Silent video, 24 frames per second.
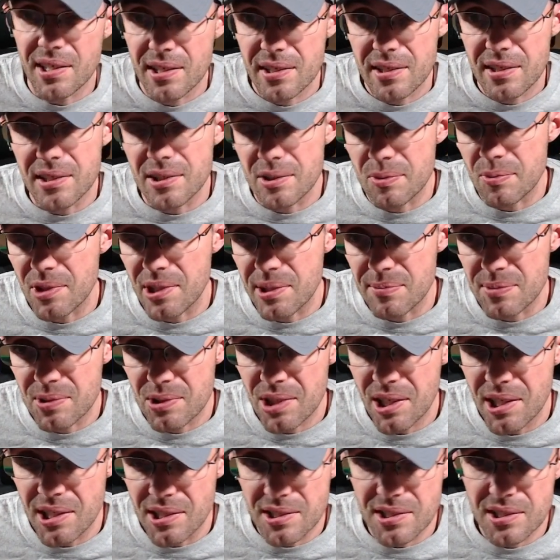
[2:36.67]
is what I'm
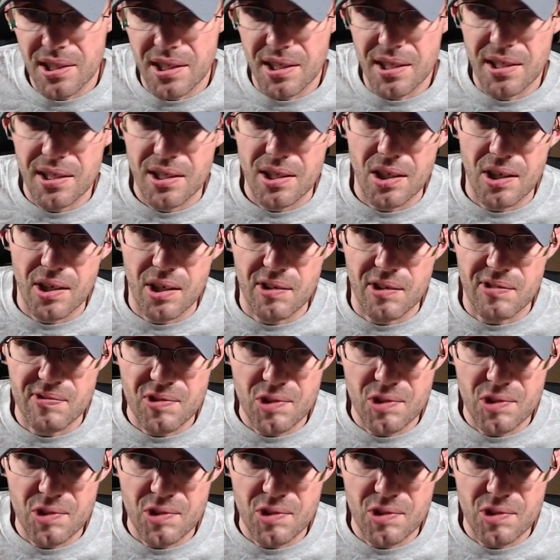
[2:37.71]
trying to say, of